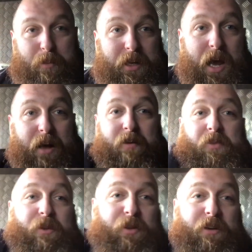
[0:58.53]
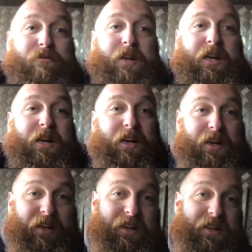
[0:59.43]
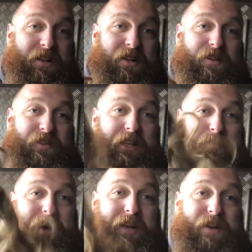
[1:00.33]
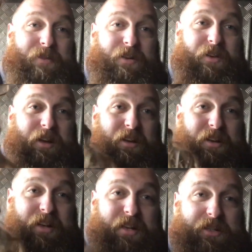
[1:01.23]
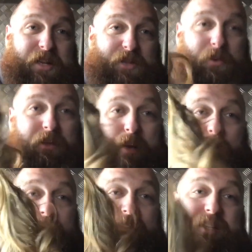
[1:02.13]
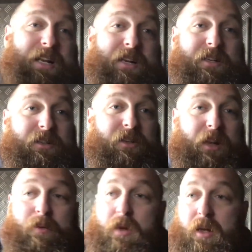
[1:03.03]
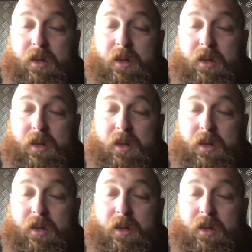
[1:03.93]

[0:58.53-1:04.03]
But yeah, if you're think about getting rid of it, it's one of them ones. It's a nice thing to do.